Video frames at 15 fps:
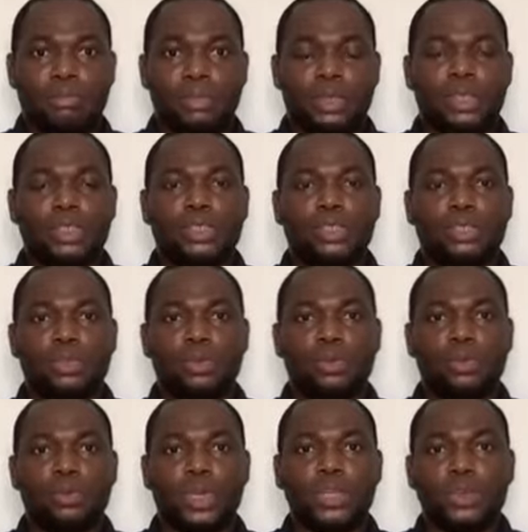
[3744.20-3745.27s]

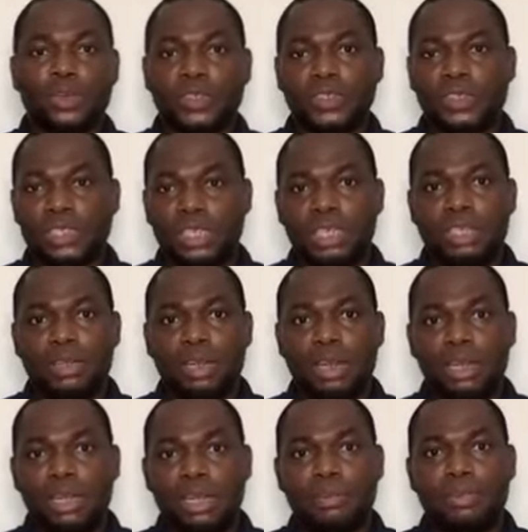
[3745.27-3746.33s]
because we don't see
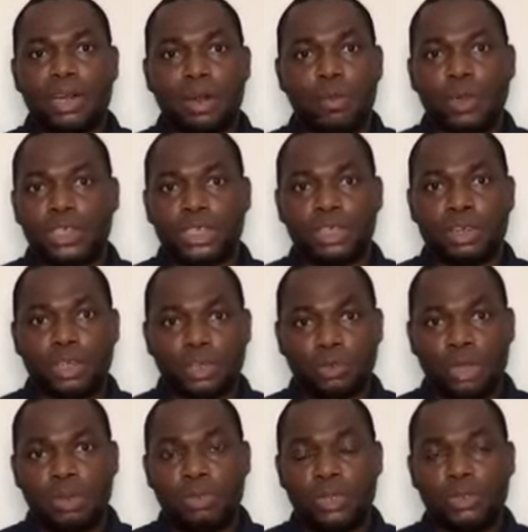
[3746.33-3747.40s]
liberal washing
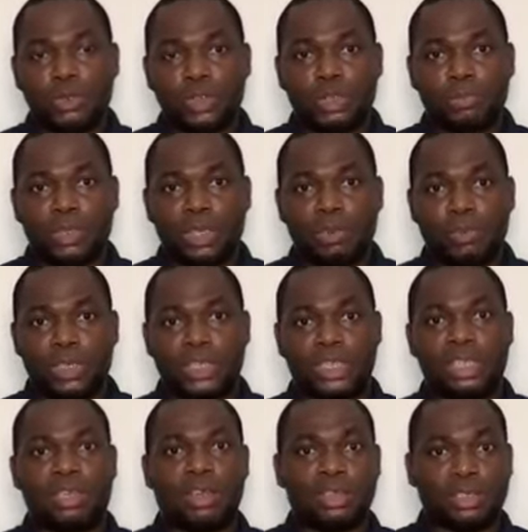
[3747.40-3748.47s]
us when we do speak. We
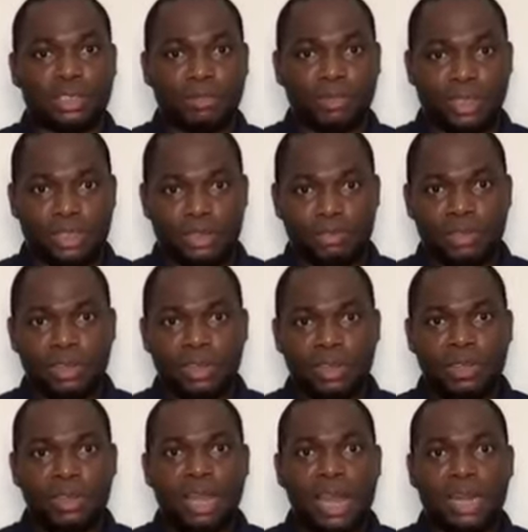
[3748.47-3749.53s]
see conservative,
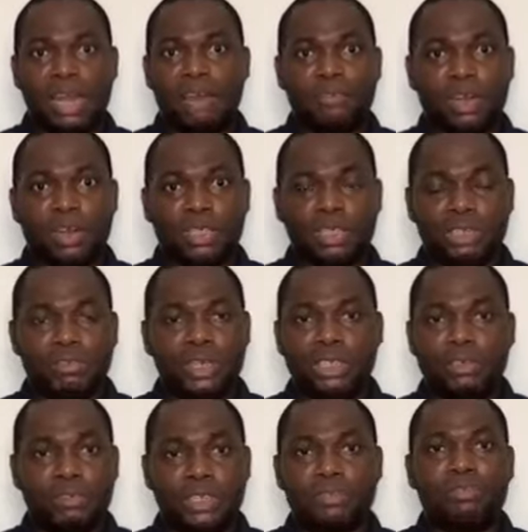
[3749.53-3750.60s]
and every
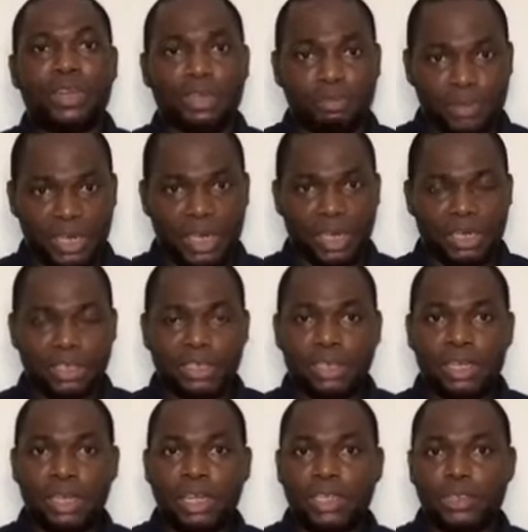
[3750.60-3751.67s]
conservative is very
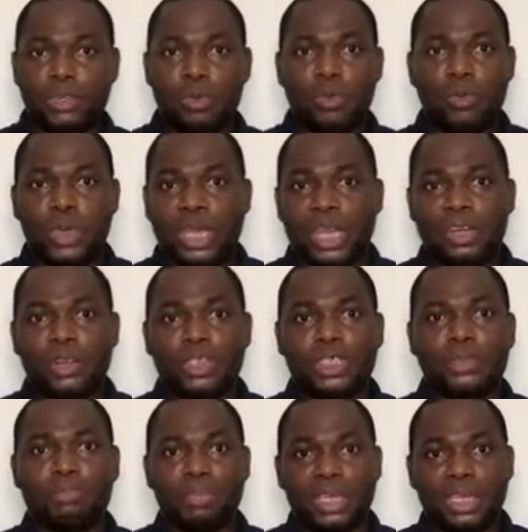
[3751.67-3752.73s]
brilliant. So we cannot
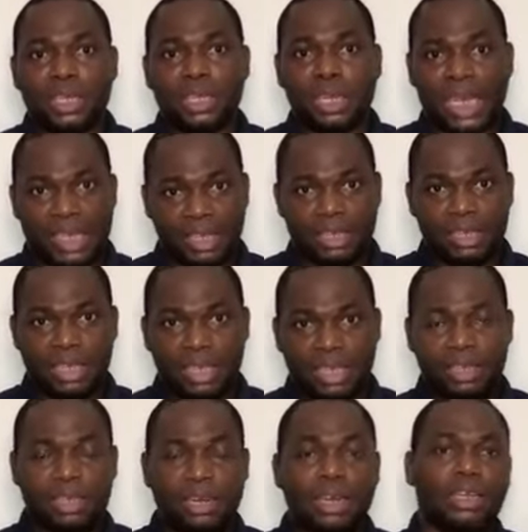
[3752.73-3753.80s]
speak like
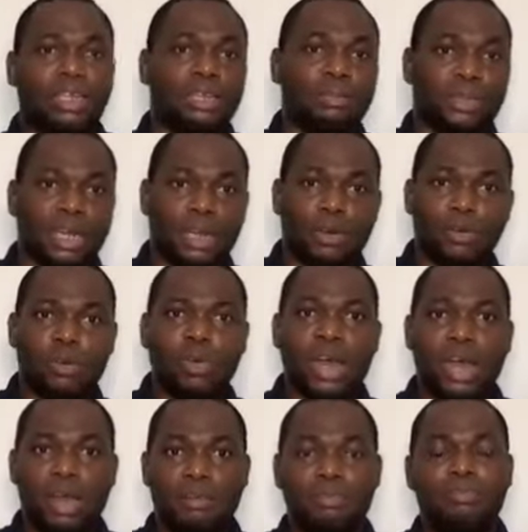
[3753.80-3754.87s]
the liberal, who
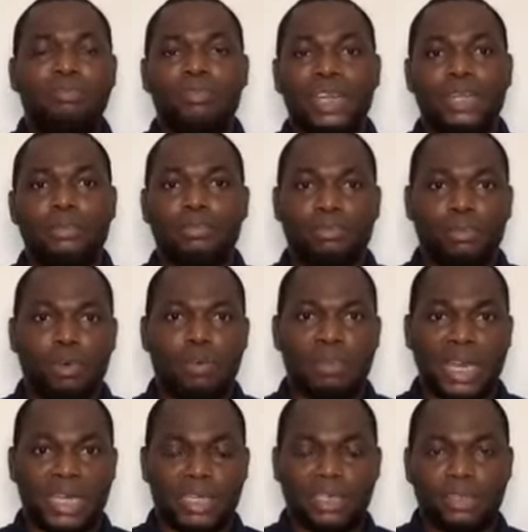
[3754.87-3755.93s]
are very
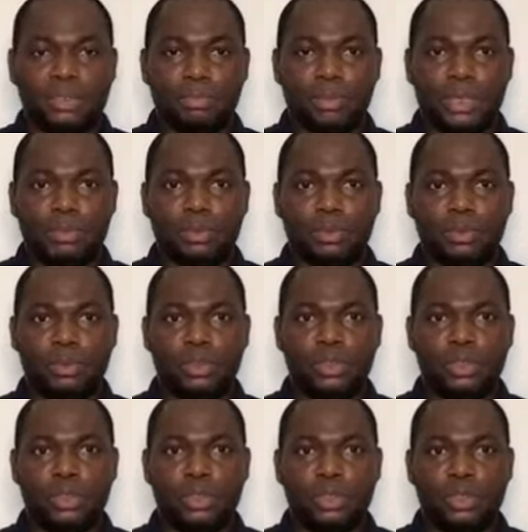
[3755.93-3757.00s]
poor-minded people.
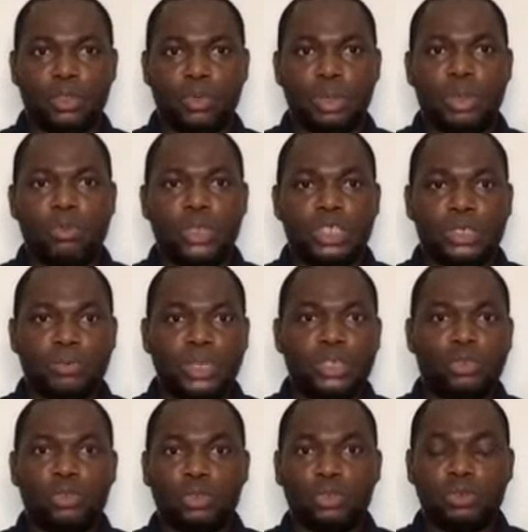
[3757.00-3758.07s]
So when we speak
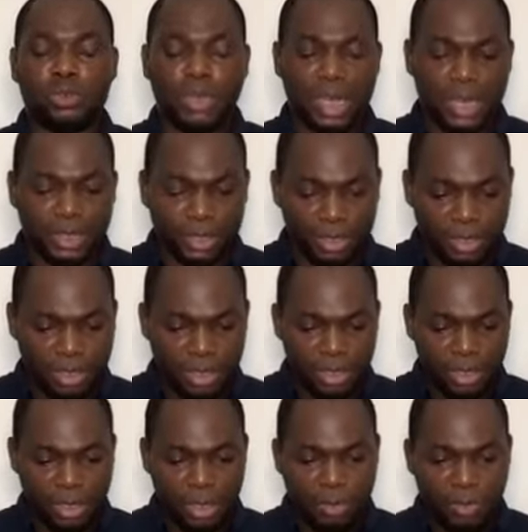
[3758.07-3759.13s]
to you guys,
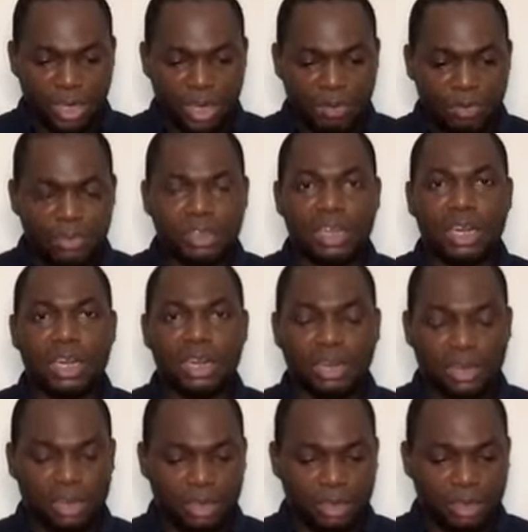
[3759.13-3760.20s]
we give
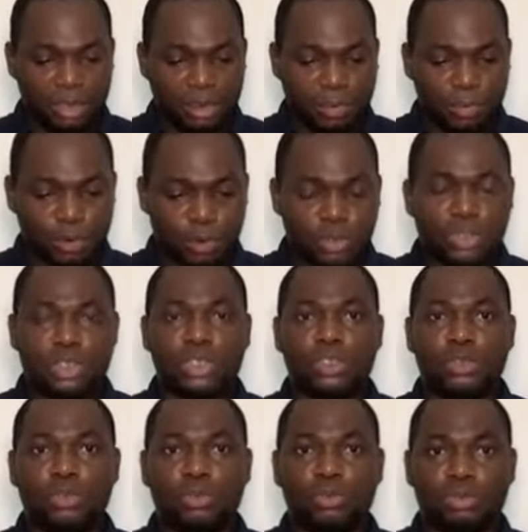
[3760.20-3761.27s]
you the opportunity
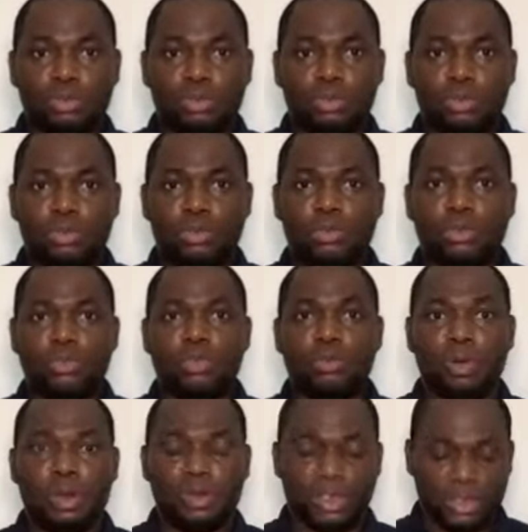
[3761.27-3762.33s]
to do
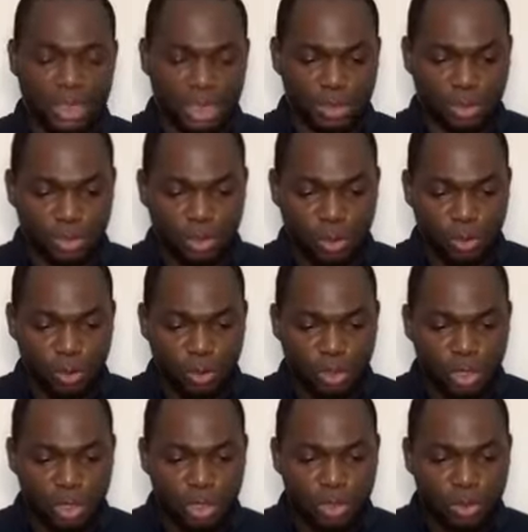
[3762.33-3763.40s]
more research on your own.
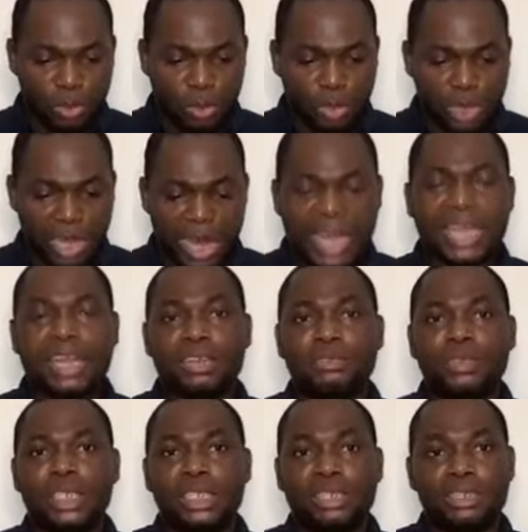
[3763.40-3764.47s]
So I cannot
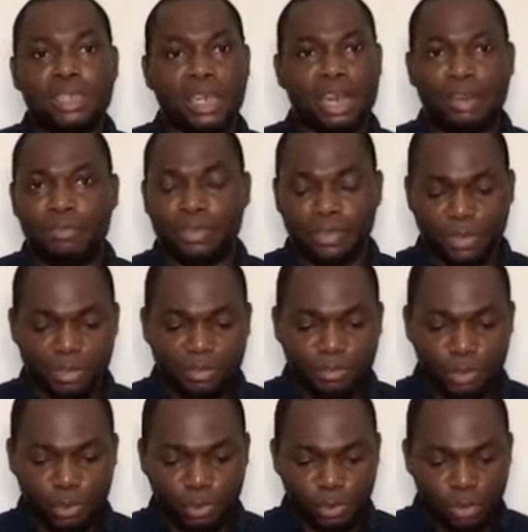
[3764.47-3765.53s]
read everything for
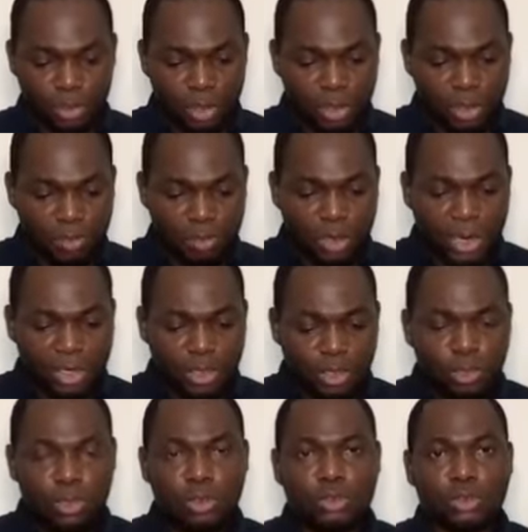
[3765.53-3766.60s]
you. But let us
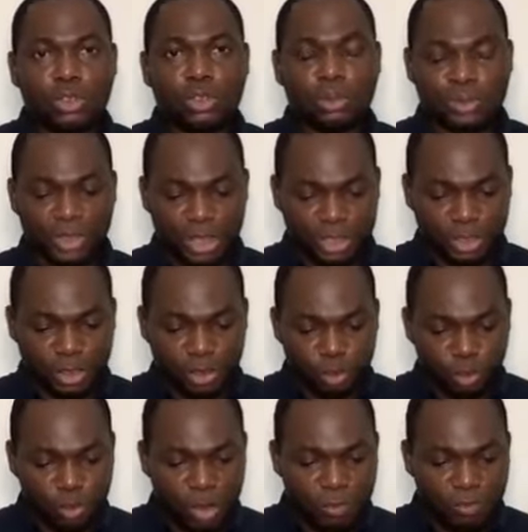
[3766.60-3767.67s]
go to subsection
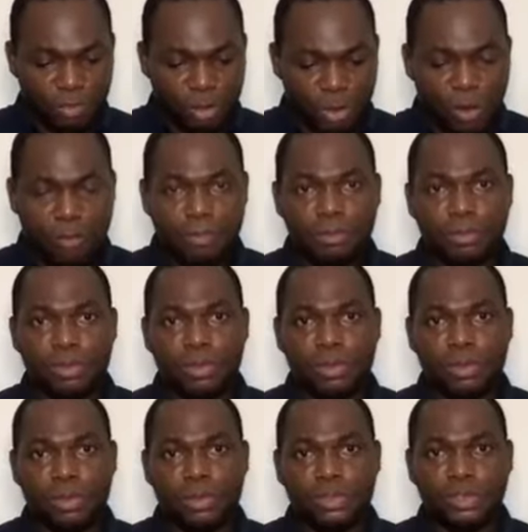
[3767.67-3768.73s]
12 of
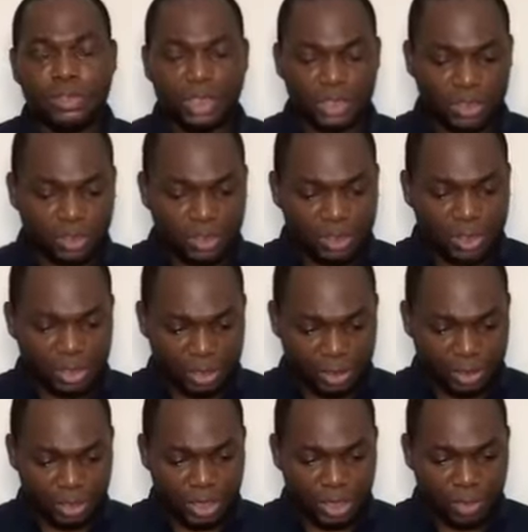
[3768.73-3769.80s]
section
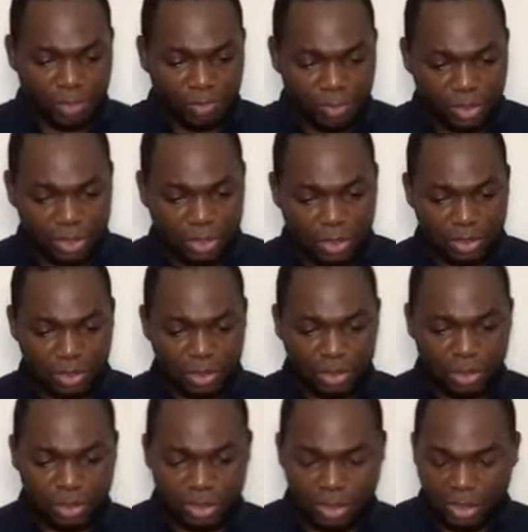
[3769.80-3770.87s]
33 of this
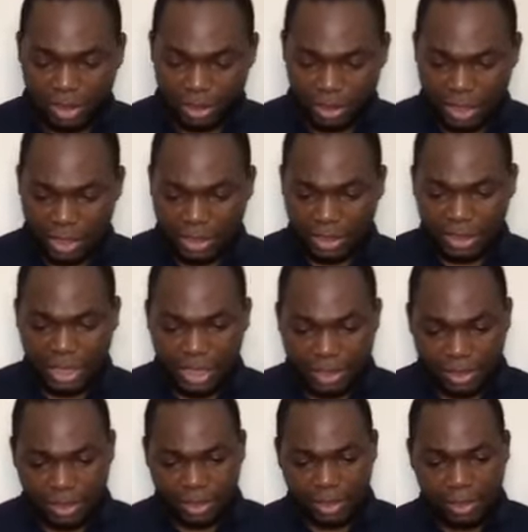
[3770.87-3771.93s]
constitution. It
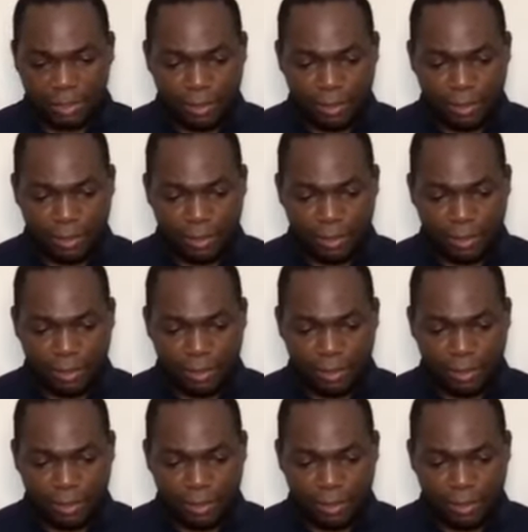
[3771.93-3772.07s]
says,